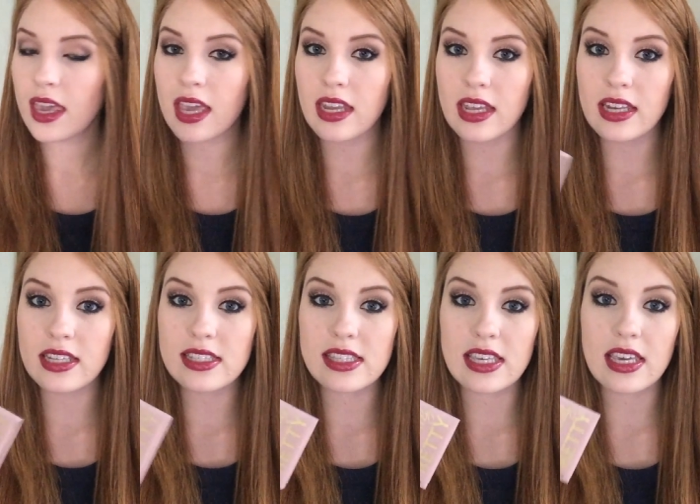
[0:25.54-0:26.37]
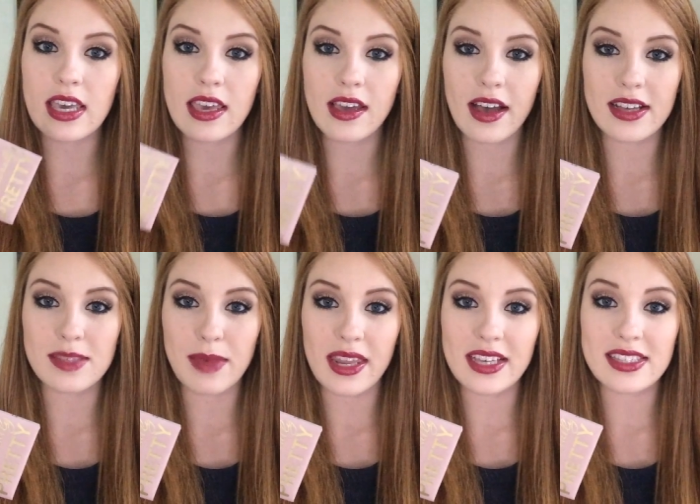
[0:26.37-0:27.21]
And it is the I T
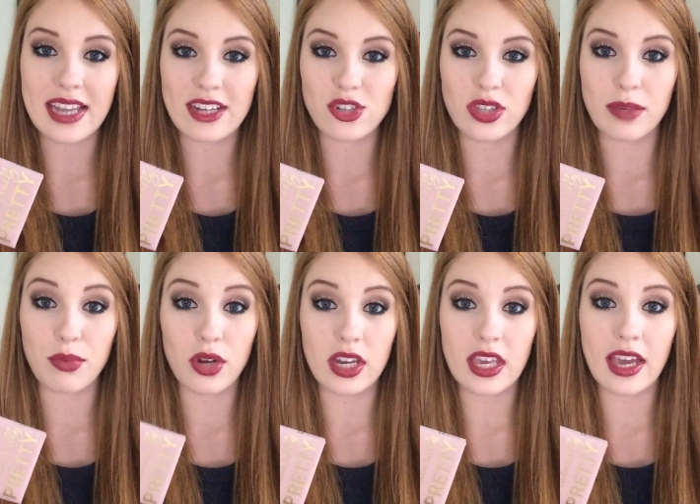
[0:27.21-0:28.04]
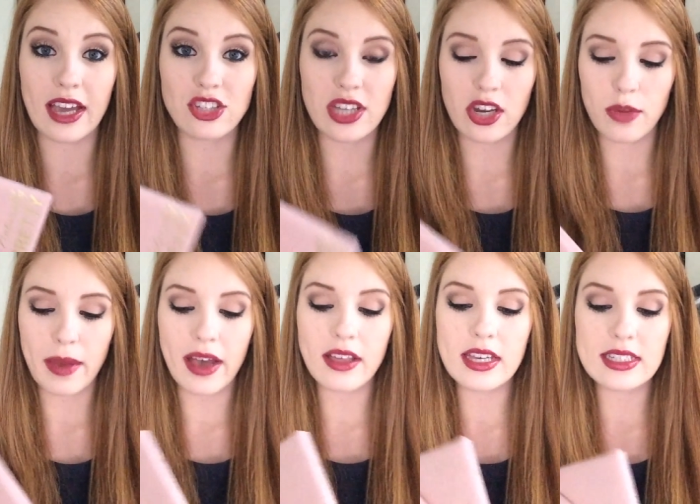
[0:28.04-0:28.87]
Cosmetics Naturally Pretty eyeshadow
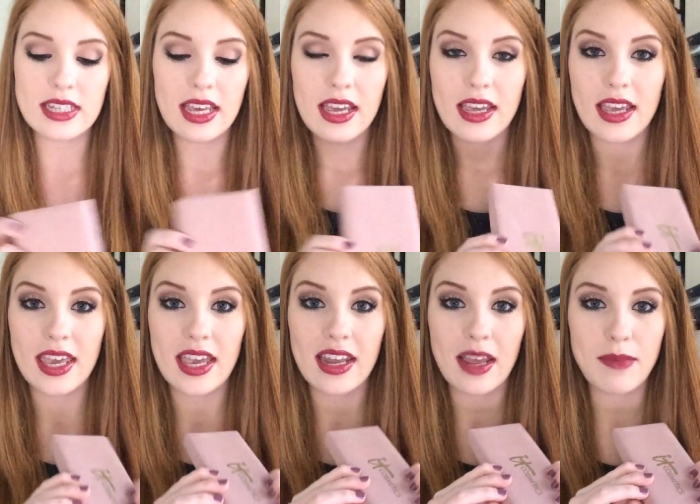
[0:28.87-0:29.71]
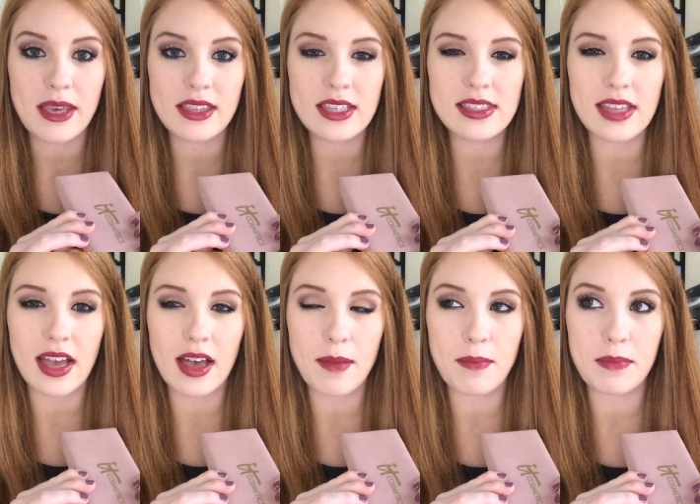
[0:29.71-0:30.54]
palette. And I picked this
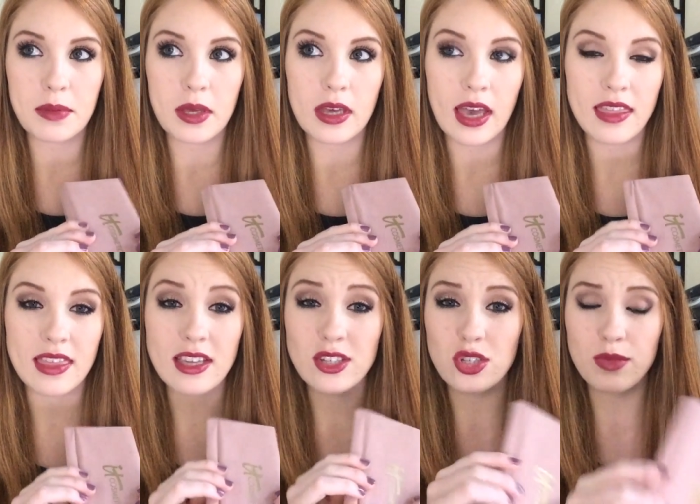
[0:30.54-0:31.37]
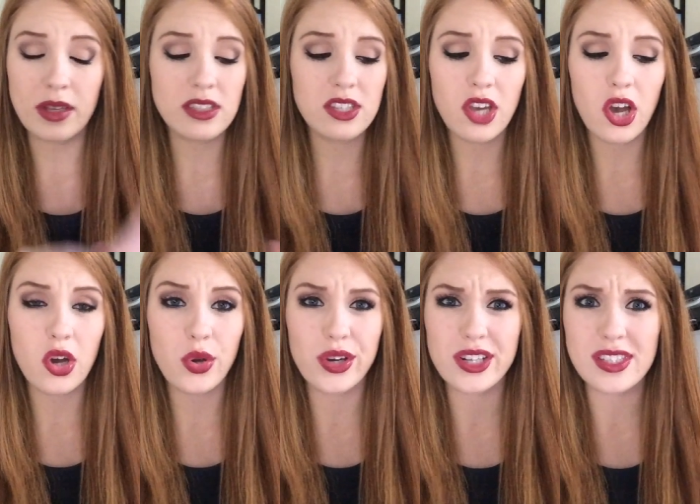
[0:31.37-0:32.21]
up, I think, two months
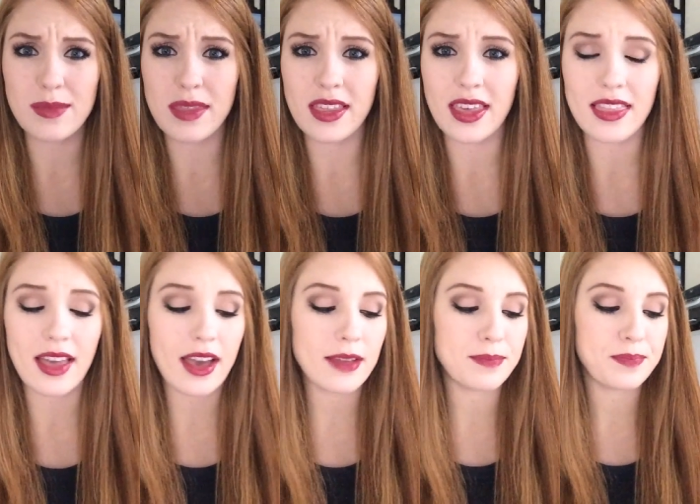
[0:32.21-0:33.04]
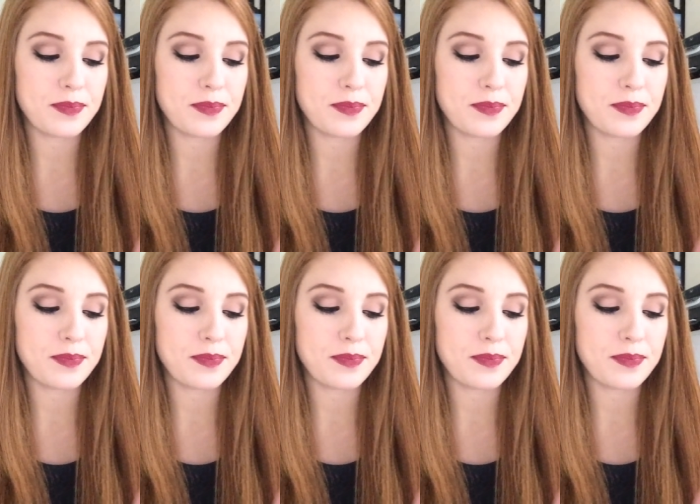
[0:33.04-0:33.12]
ago or something like that.